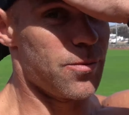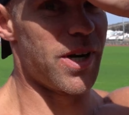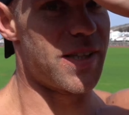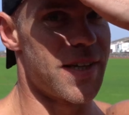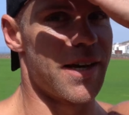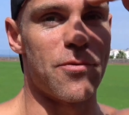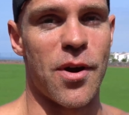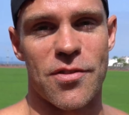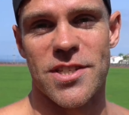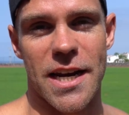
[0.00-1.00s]

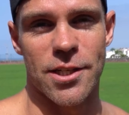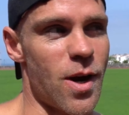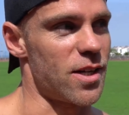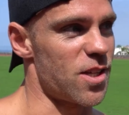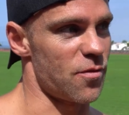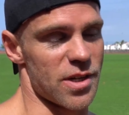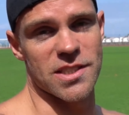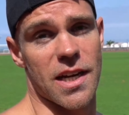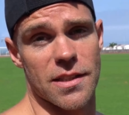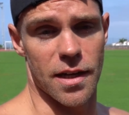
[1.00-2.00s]
if there's any track stuff, we need
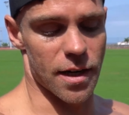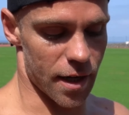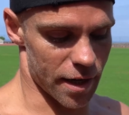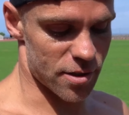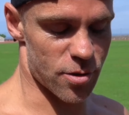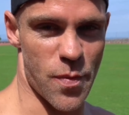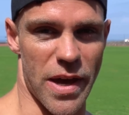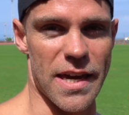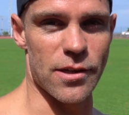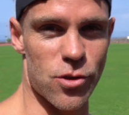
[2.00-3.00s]
to get it done earlier, because I was a bit
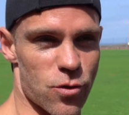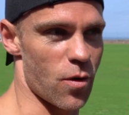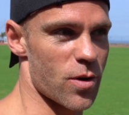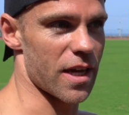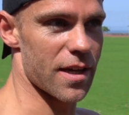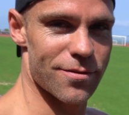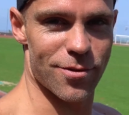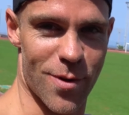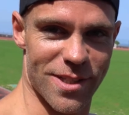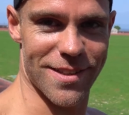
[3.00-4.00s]
heat strokey
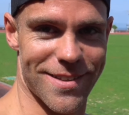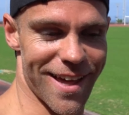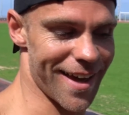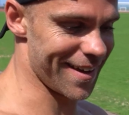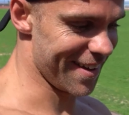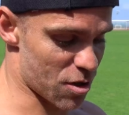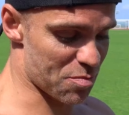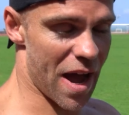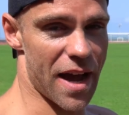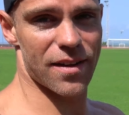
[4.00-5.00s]
for the rest of the day. So
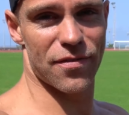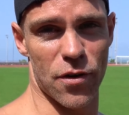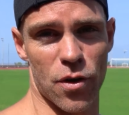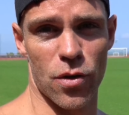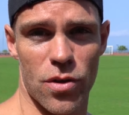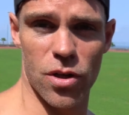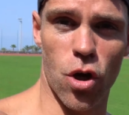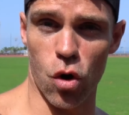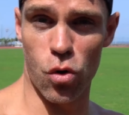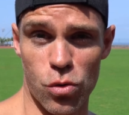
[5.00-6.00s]
back, food,
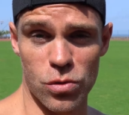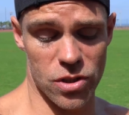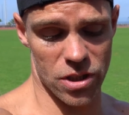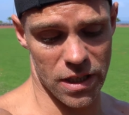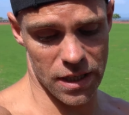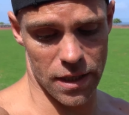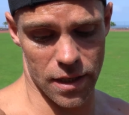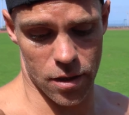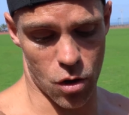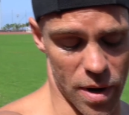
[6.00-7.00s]
calls,
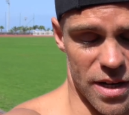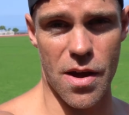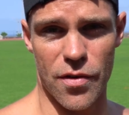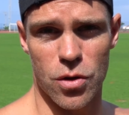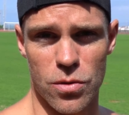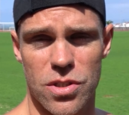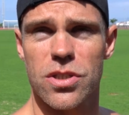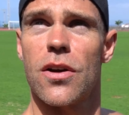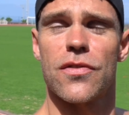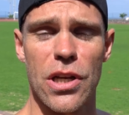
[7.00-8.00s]
got my Endeavour calls
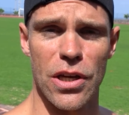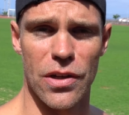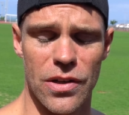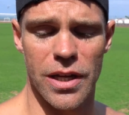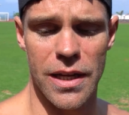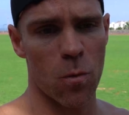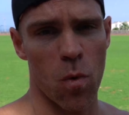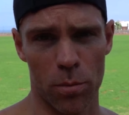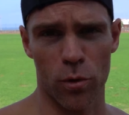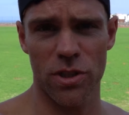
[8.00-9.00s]
this afternoon.
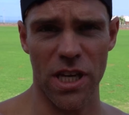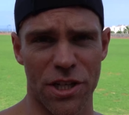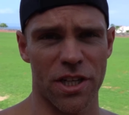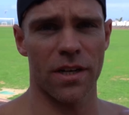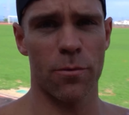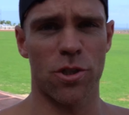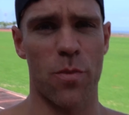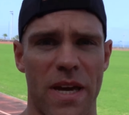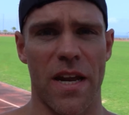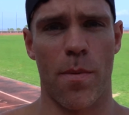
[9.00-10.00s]
One more session, which
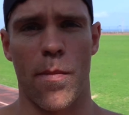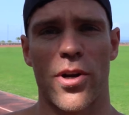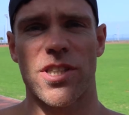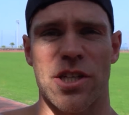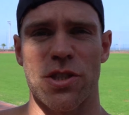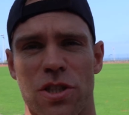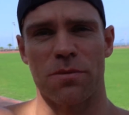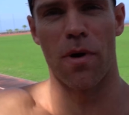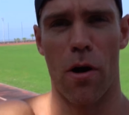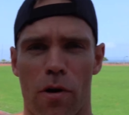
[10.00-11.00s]
will be an upper body session
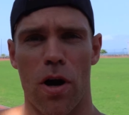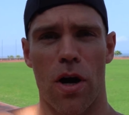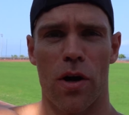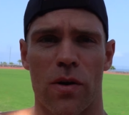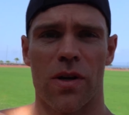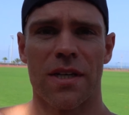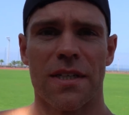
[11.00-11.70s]
tomorrow,